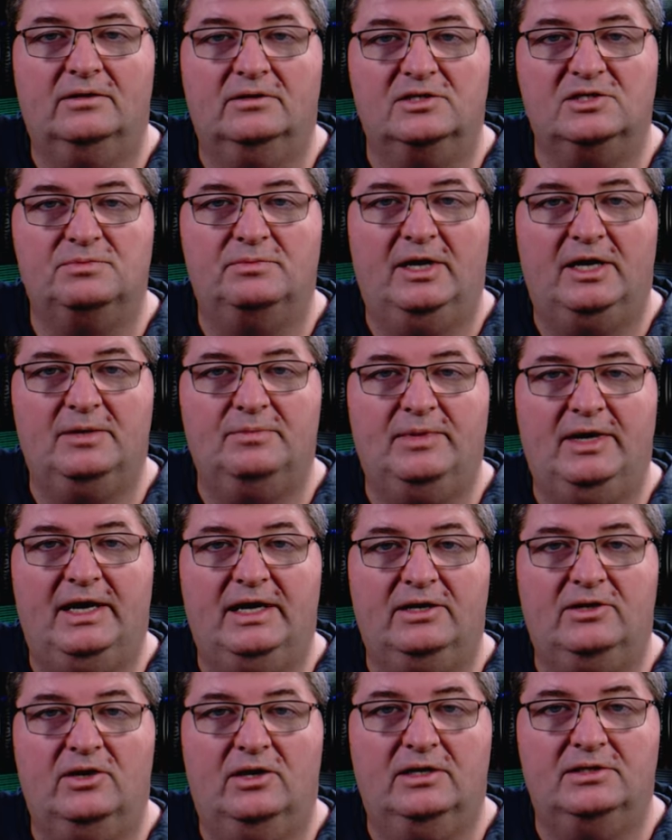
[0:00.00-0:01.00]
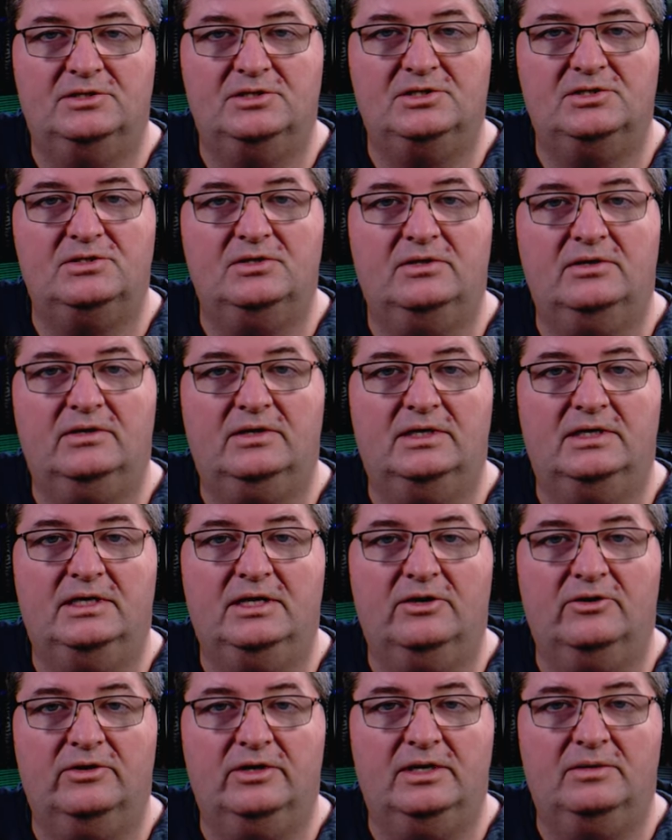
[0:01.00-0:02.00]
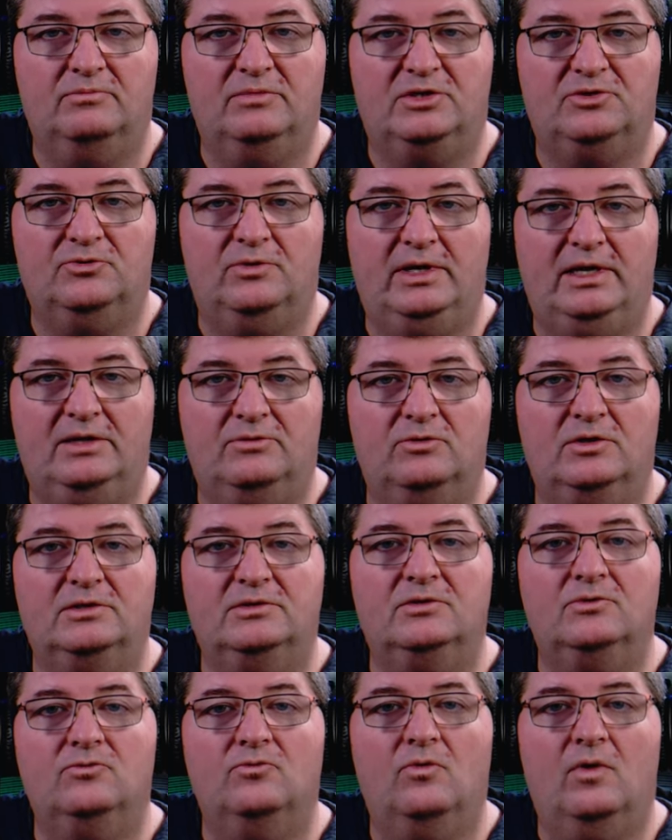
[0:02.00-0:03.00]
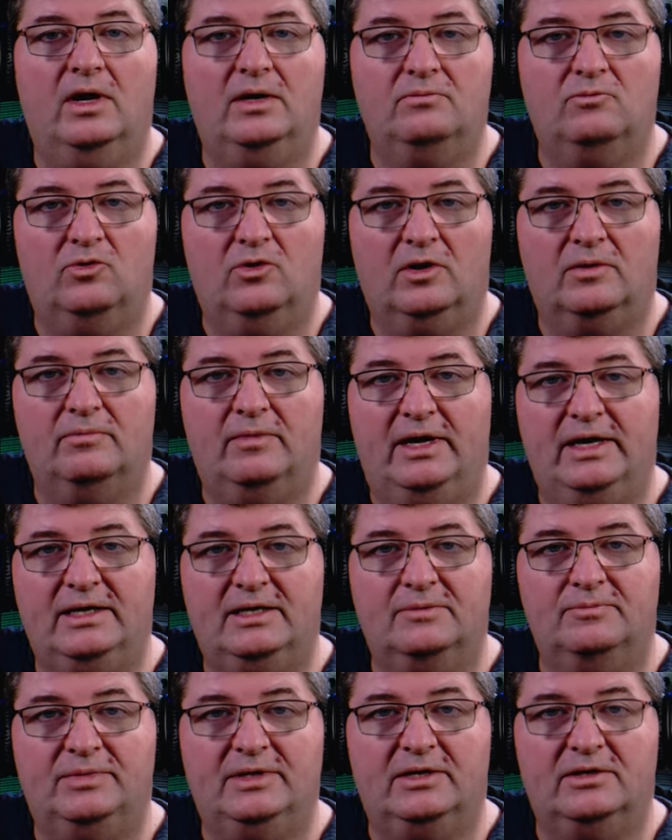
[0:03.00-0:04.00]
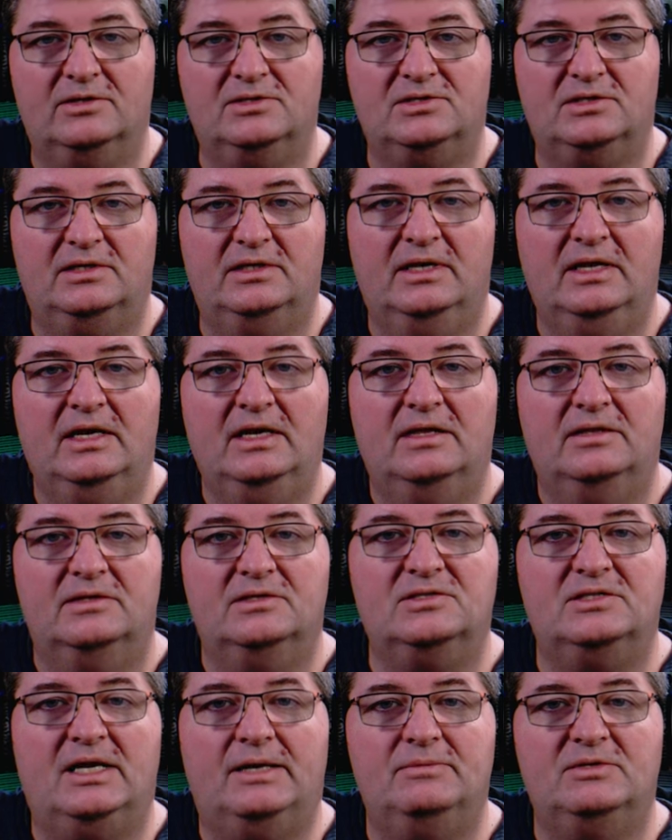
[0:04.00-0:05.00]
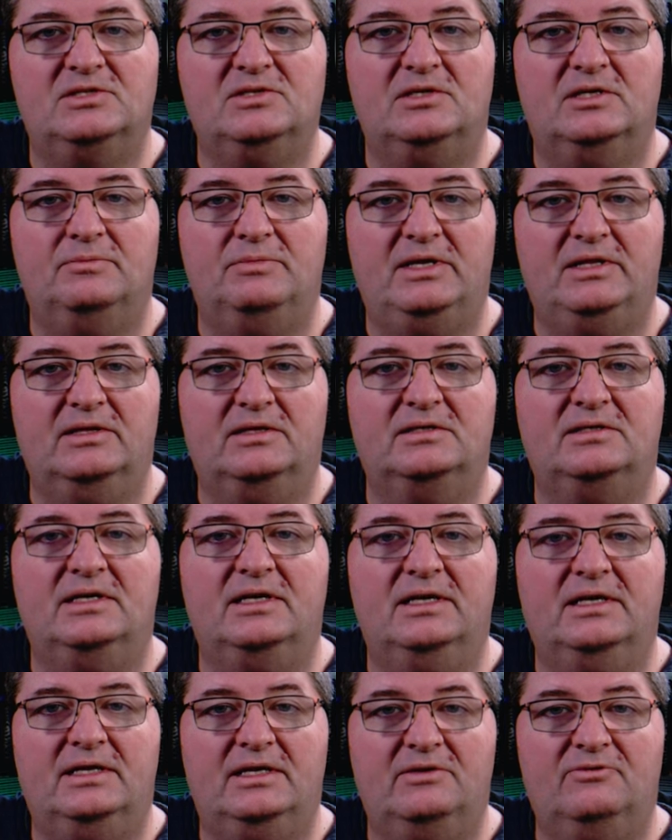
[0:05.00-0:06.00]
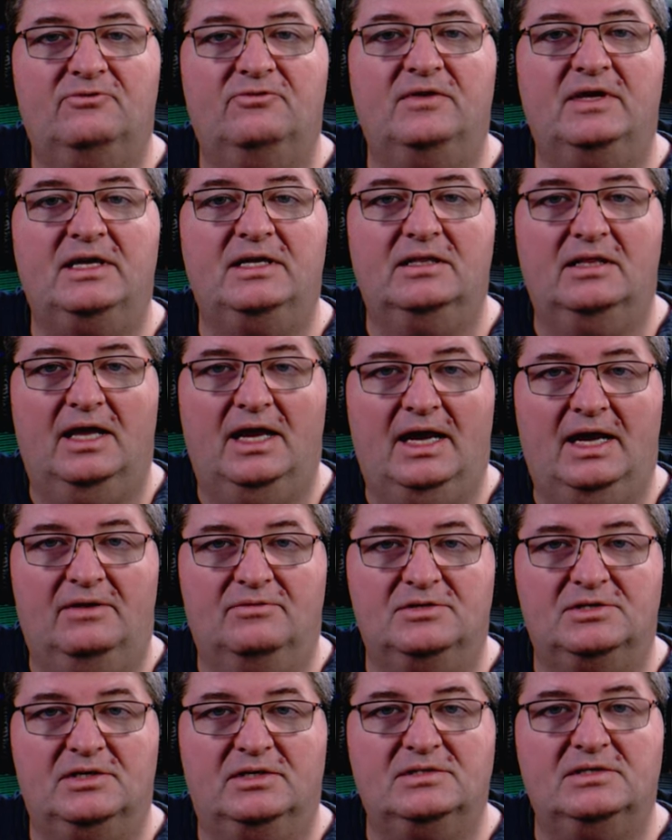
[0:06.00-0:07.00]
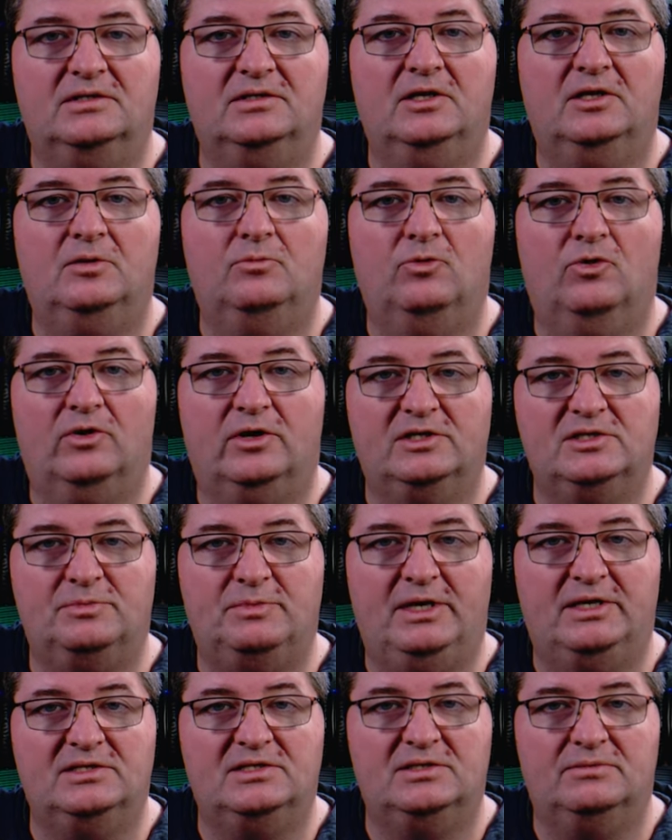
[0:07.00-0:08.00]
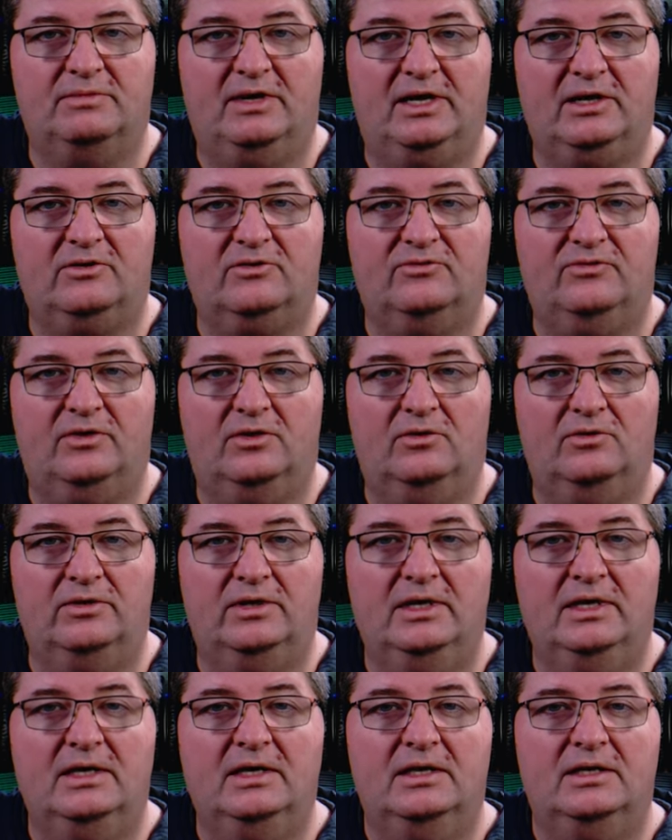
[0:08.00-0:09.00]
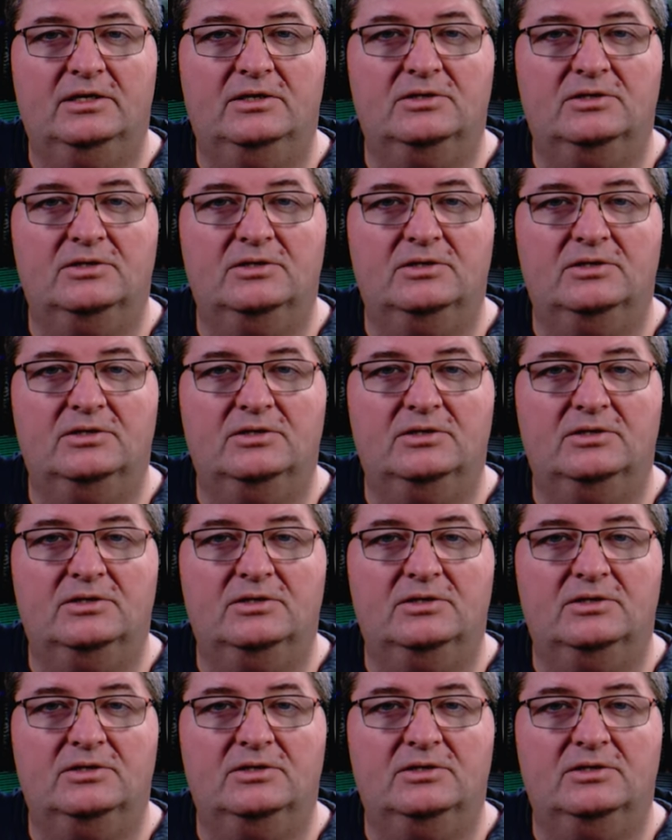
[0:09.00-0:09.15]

wireless mic back on just so you can hear it in between. We'll do one more mic comparison. This time it's going to be the Deity V-Lav, so it's a little more expensive microphone,